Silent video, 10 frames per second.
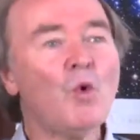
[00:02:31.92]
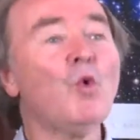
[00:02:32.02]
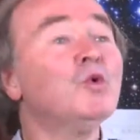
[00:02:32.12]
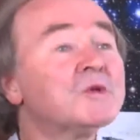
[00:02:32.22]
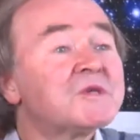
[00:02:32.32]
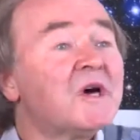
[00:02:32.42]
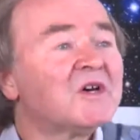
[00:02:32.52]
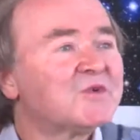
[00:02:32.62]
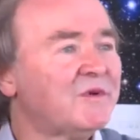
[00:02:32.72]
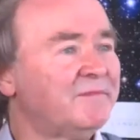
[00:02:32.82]
all the
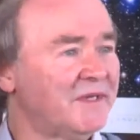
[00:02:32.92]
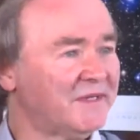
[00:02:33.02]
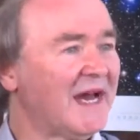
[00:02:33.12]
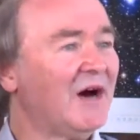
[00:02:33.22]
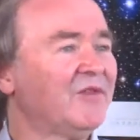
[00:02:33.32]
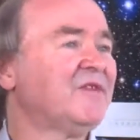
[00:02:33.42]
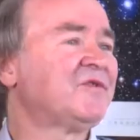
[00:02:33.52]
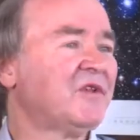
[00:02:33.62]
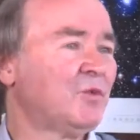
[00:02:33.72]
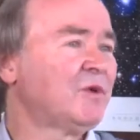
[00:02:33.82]
stars would have burnt out,
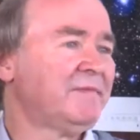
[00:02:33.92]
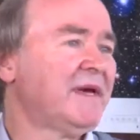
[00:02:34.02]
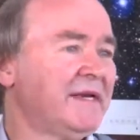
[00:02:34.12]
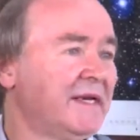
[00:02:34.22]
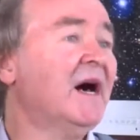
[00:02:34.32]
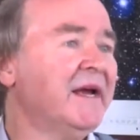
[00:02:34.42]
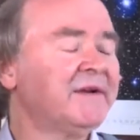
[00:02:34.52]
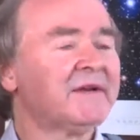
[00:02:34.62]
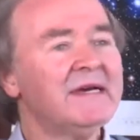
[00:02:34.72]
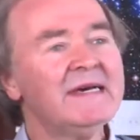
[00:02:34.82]
so there wouldn't be any
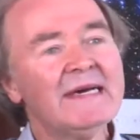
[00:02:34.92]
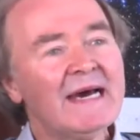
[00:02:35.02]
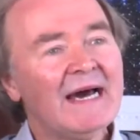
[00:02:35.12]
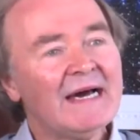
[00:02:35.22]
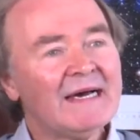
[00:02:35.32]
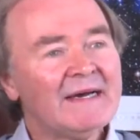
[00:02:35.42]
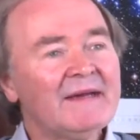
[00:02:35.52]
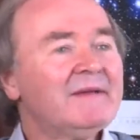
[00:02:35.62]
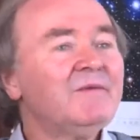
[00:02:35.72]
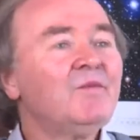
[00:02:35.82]
light,
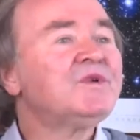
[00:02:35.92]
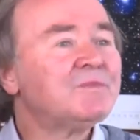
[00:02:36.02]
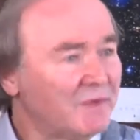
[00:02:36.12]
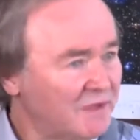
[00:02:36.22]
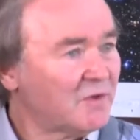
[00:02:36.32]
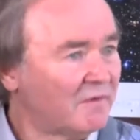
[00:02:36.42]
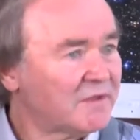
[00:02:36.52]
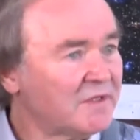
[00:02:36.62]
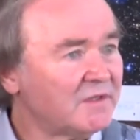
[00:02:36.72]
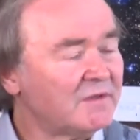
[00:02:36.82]
which is
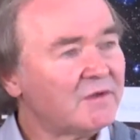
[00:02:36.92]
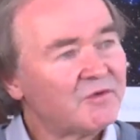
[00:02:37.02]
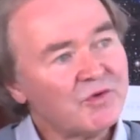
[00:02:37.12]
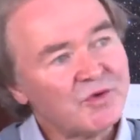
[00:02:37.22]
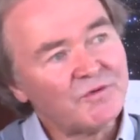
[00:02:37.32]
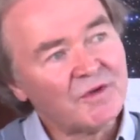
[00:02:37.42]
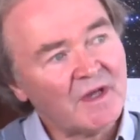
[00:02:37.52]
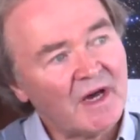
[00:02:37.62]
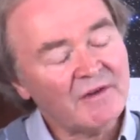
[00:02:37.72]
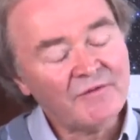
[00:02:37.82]
obviously crucial for
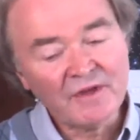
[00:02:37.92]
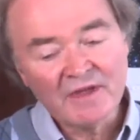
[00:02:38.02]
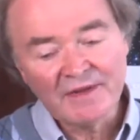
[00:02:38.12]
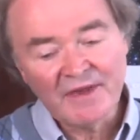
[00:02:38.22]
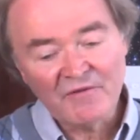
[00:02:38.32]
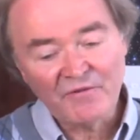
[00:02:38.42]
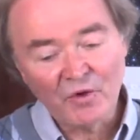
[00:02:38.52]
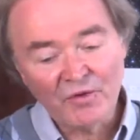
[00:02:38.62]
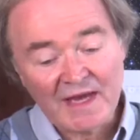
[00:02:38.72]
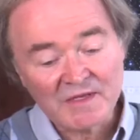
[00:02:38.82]
life, and
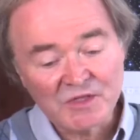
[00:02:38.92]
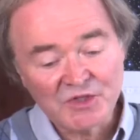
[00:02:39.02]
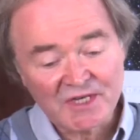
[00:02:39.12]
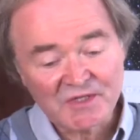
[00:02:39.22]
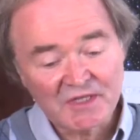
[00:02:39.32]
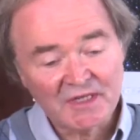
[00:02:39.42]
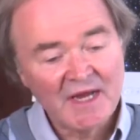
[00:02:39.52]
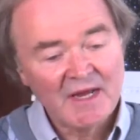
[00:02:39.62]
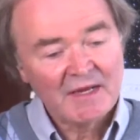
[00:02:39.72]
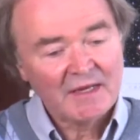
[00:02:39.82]
therefore that suggests that
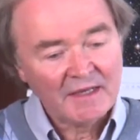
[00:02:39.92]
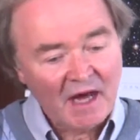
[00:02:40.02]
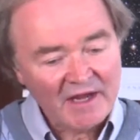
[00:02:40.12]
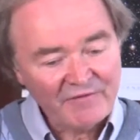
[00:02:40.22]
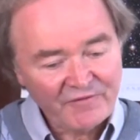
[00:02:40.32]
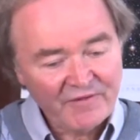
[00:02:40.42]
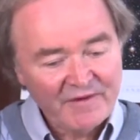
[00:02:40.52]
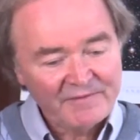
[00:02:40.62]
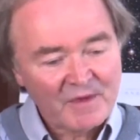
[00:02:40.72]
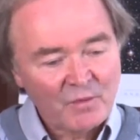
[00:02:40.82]
life,
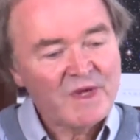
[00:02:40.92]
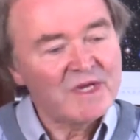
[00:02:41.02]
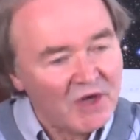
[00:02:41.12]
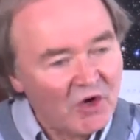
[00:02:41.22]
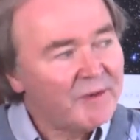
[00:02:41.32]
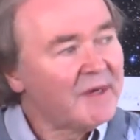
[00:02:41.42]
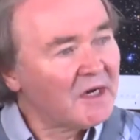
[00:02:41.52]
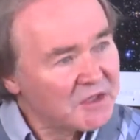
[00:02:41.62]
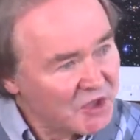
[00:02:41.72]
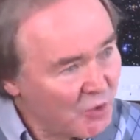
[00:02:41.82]
we can only be
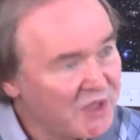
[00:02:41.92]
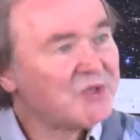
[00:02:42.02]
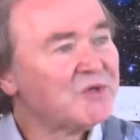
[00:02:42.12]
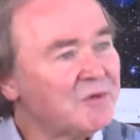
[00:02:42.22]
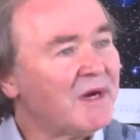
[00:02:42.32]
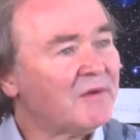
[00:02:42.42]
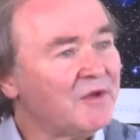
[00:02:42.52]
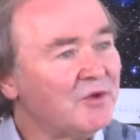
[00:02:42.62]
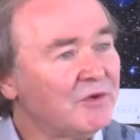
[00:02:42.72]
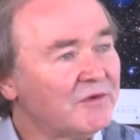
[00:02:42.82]
asking questions about the
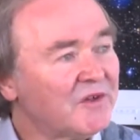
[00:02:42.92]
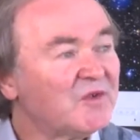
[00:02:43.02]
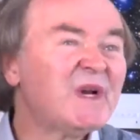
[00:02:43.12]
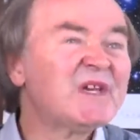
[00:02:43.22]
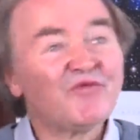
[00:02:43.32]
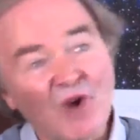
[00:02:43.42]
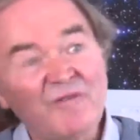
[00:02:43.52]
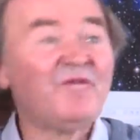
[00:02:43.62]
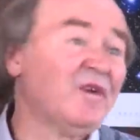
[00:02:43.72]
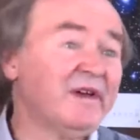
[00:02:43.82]
universe when it's
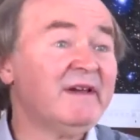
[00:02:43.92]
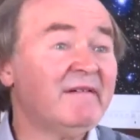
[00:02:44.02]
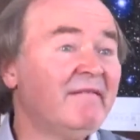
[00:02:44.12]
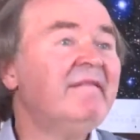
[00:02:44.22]
roughly